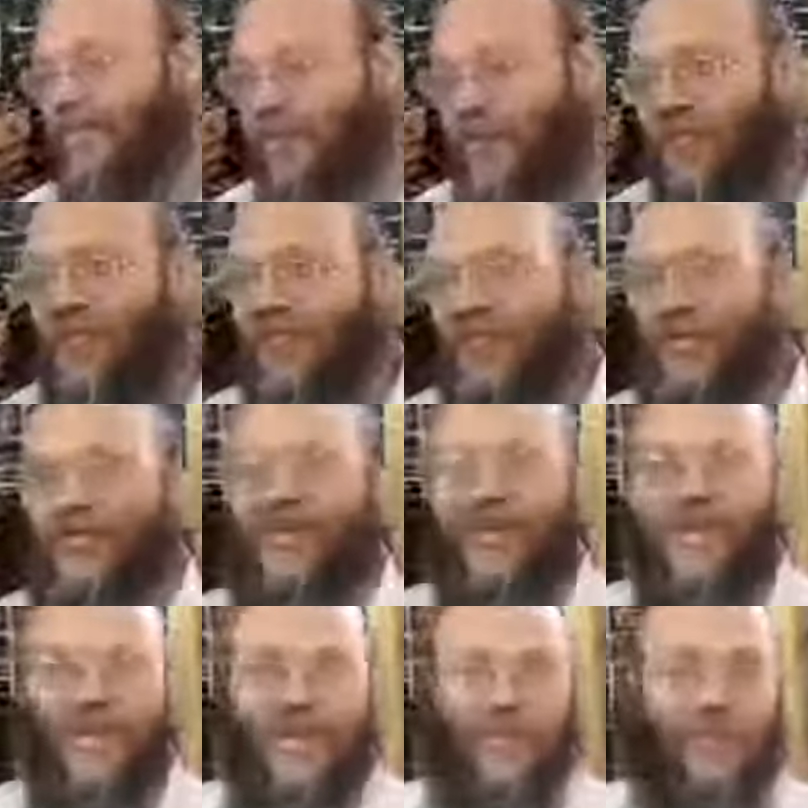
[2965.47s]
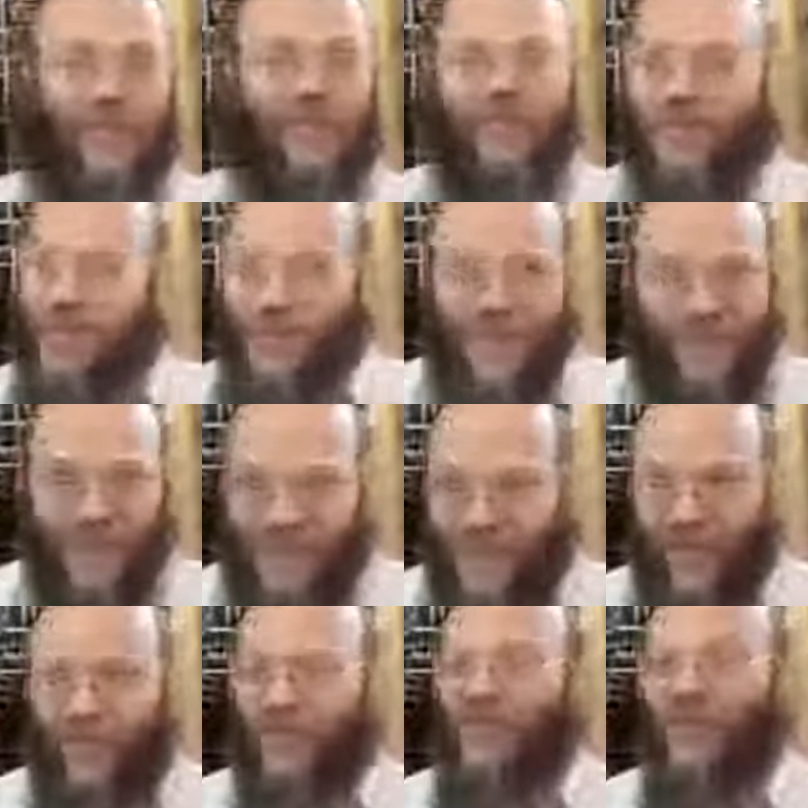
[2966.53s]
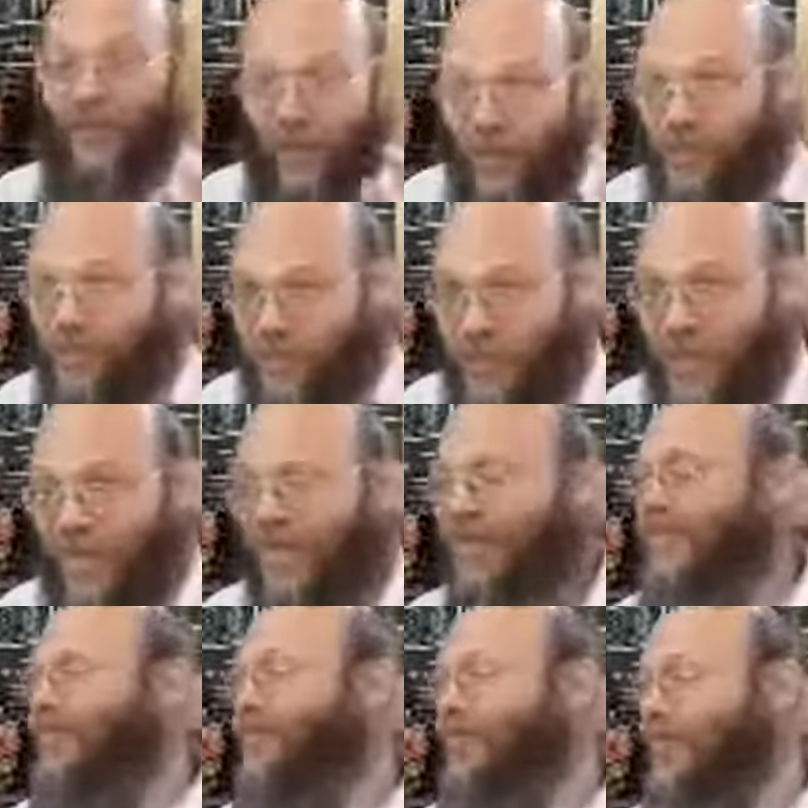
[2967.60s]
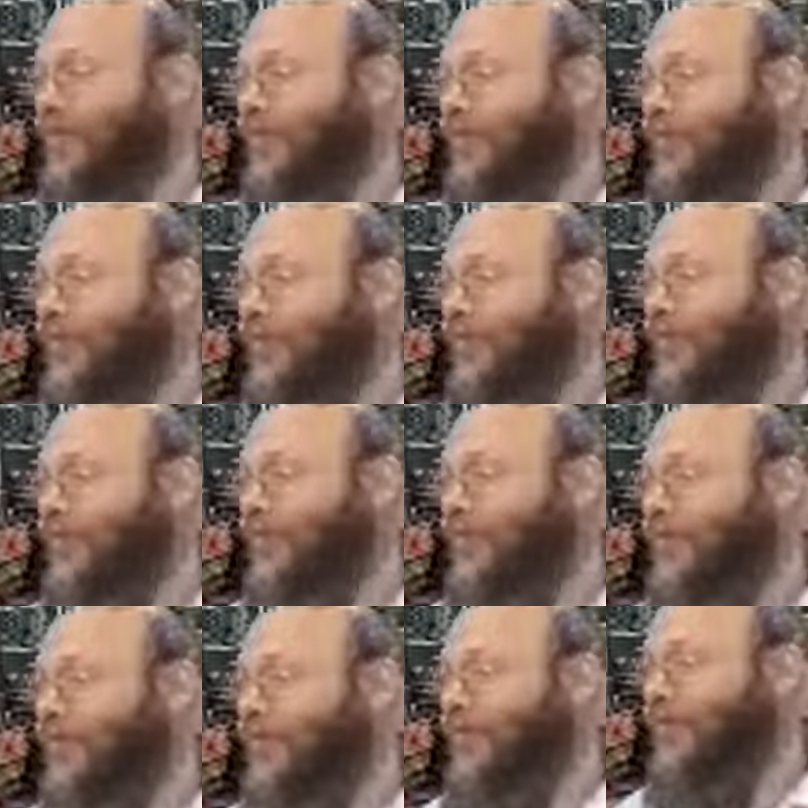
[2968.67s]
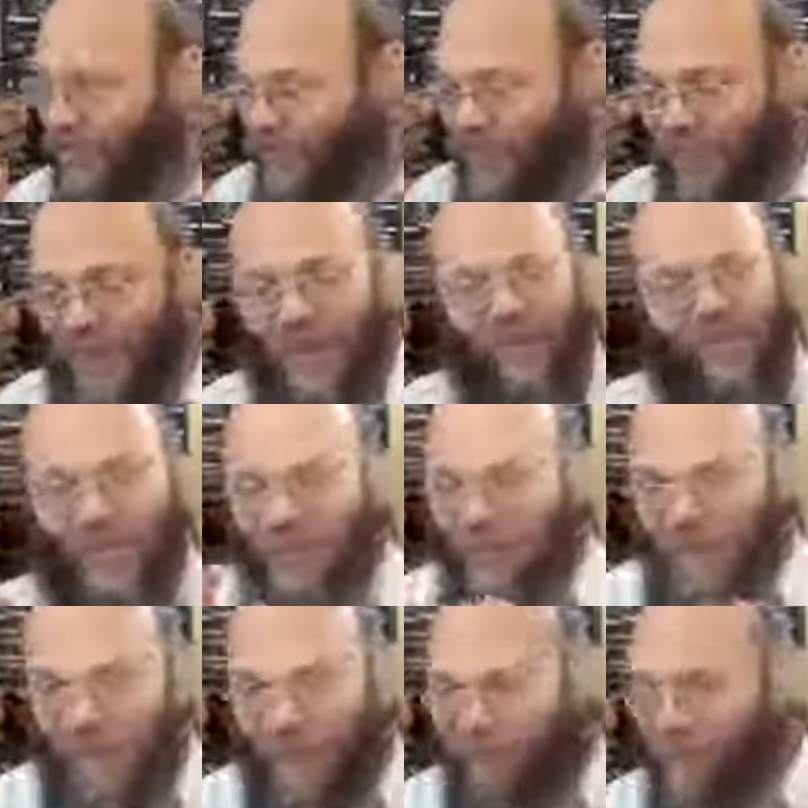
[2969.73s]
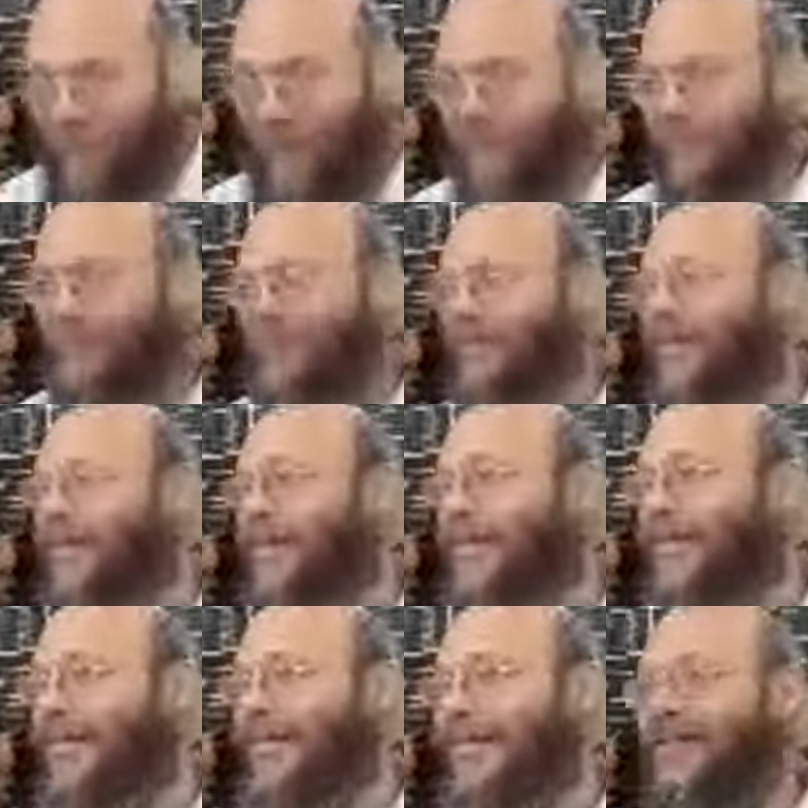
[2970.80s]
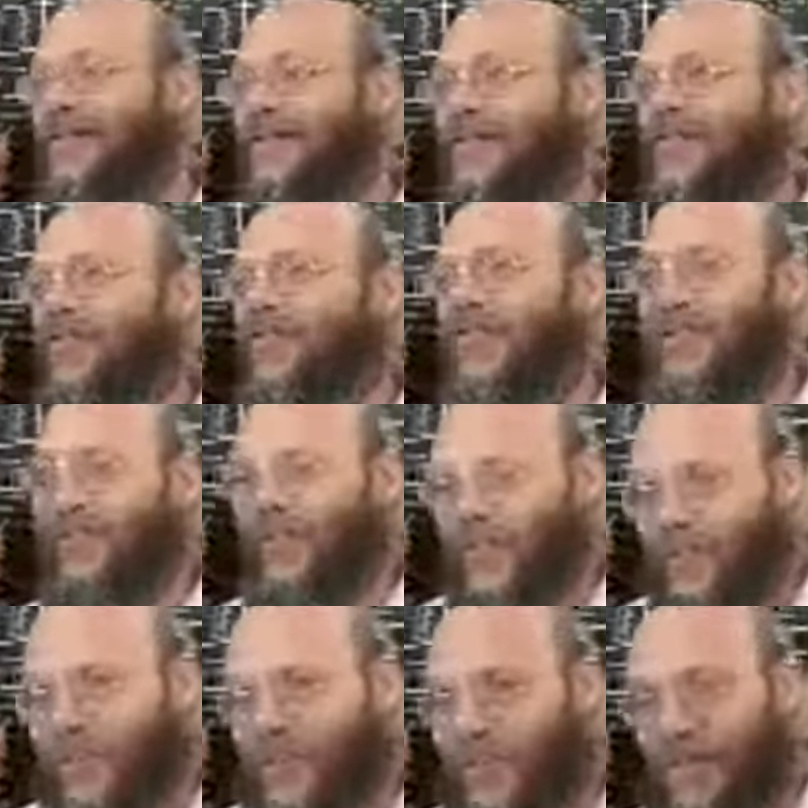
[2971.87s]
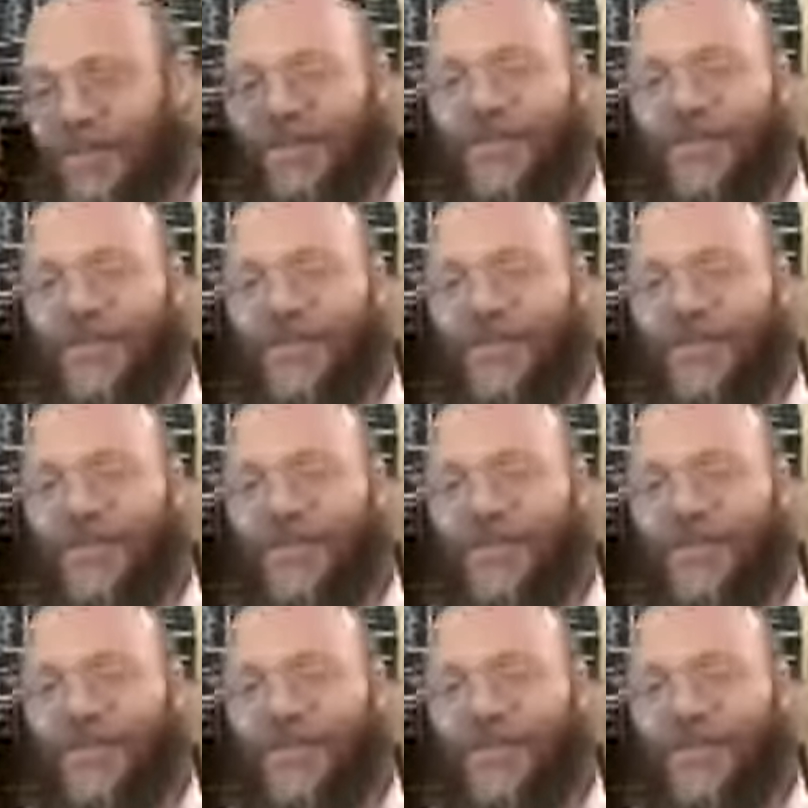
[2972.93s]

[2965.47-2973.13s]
of not saying it. But someone that wants to say it, there's no reason not to say it.